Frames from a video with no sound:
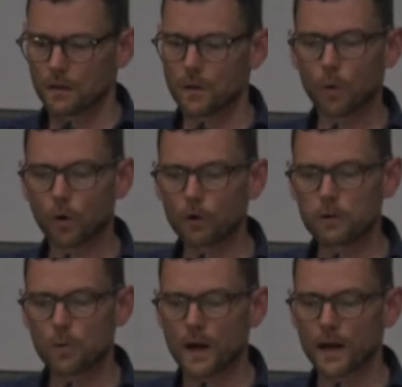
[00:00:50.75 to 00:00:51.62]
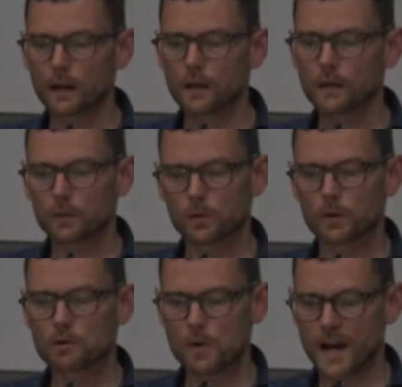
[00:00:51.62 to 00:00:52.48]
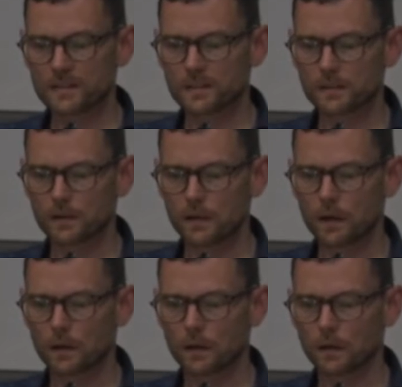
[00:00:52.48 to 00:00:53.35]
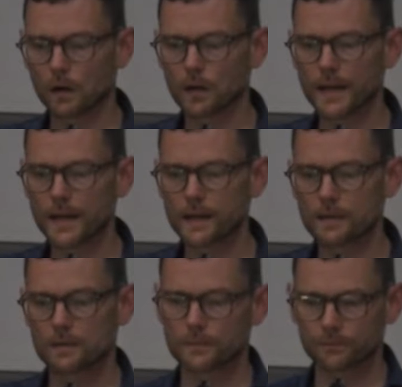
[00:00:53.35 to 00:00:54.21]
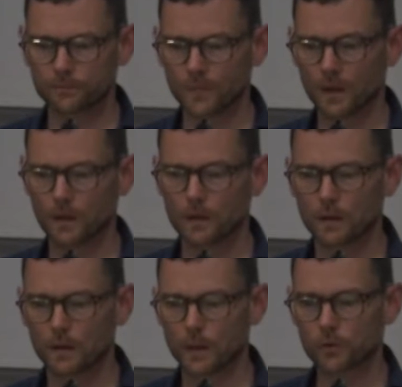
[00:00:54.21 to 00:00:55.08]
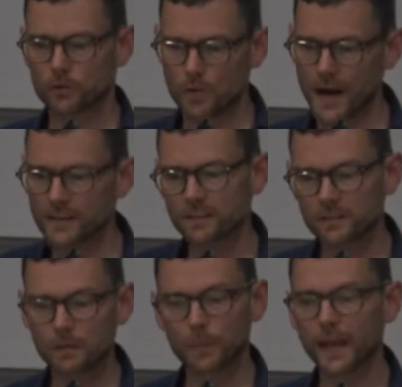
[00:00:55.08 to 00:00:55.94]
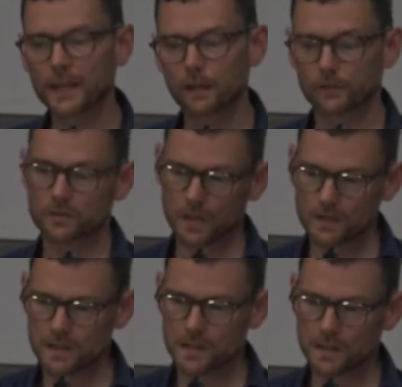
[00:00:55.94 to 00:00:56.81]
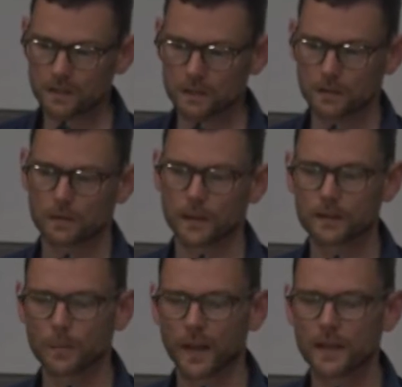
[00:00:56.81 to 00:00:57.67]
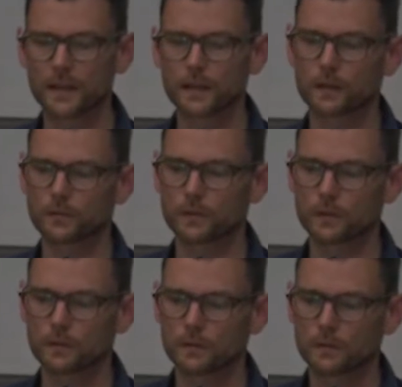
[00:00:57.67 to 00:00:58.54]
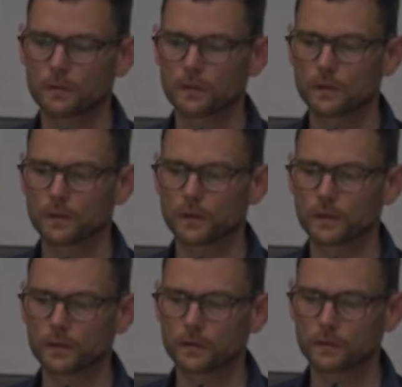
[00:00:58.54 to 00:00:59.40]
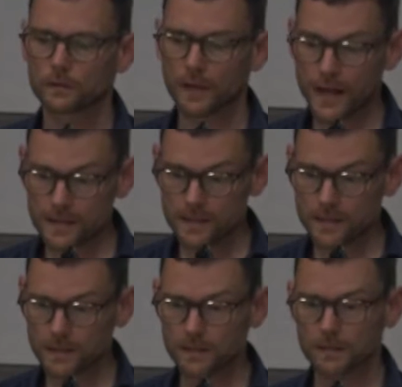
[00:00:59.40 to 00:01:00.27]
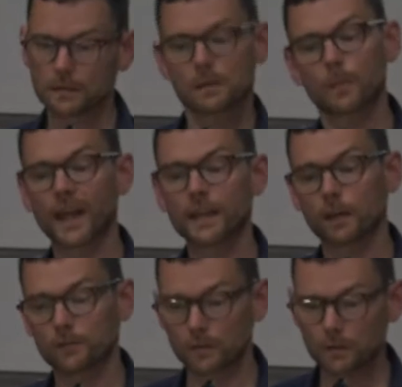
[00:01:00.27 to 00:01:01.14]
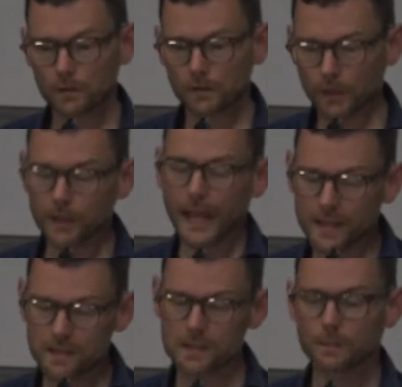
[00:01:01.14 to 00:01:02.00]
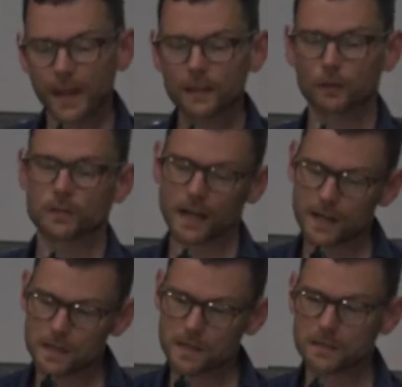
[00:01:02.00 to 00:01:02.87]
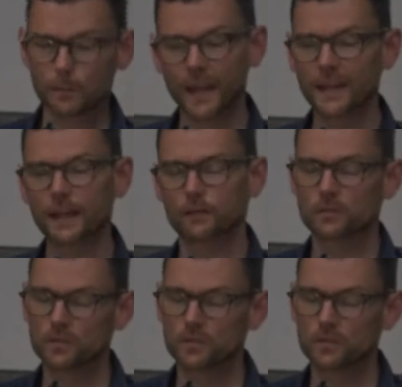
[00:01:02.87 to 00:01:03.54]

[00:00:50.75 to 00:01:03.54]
Though all the while there were crises on end. There was crisis at the beginning of the 70s, at the beginning of the 90s, the beginning of the 80s, beginning of the 90s, the beginning of the